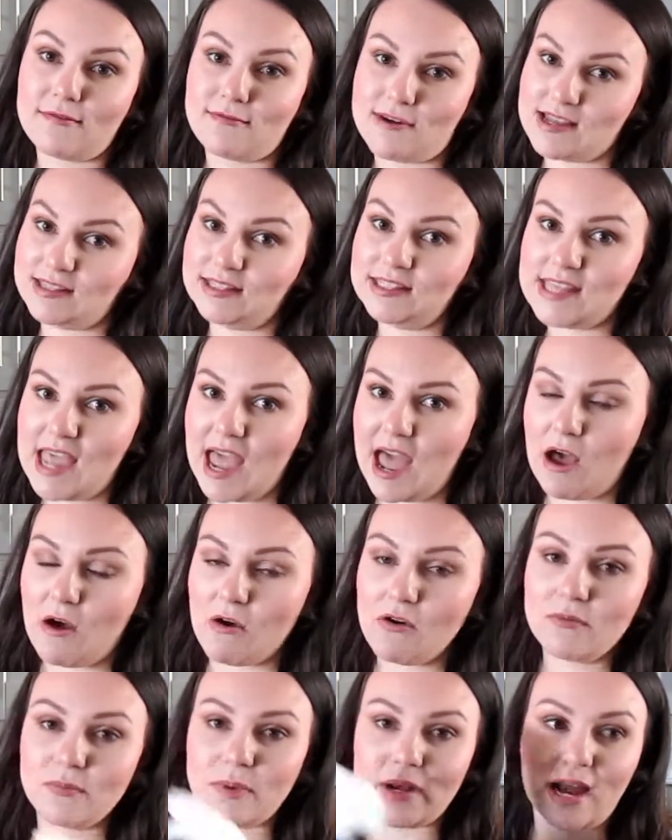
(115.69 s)
runs
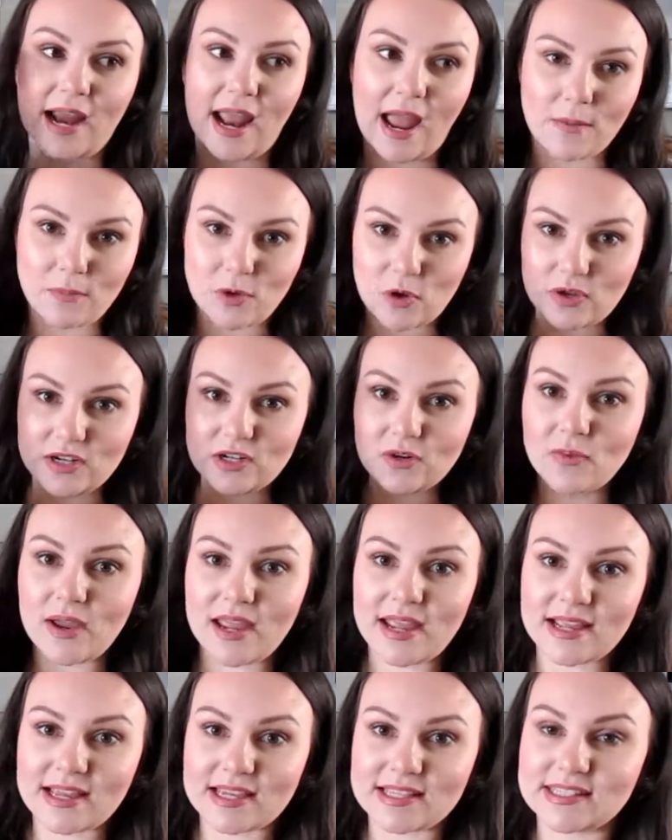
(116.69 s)
out, but I am going to
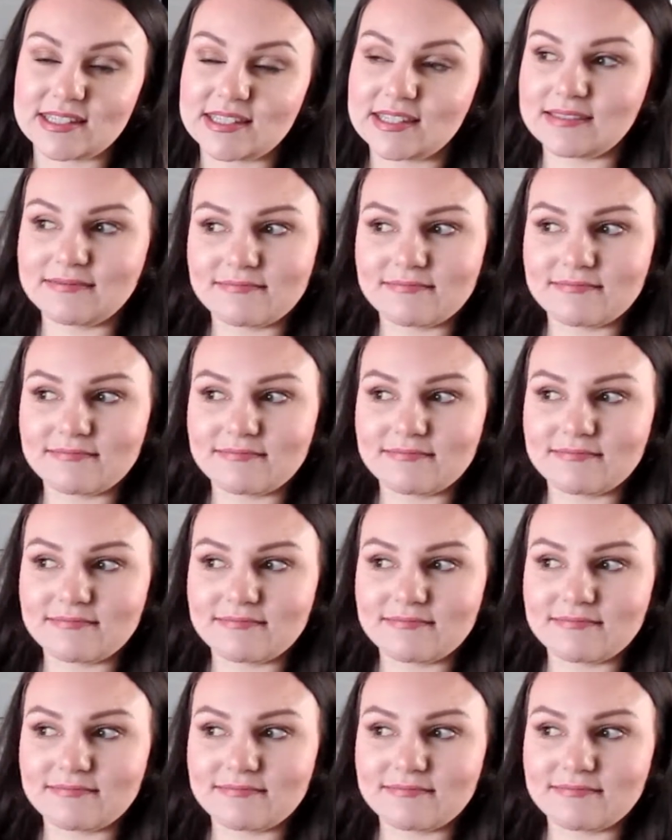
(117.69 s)
wait because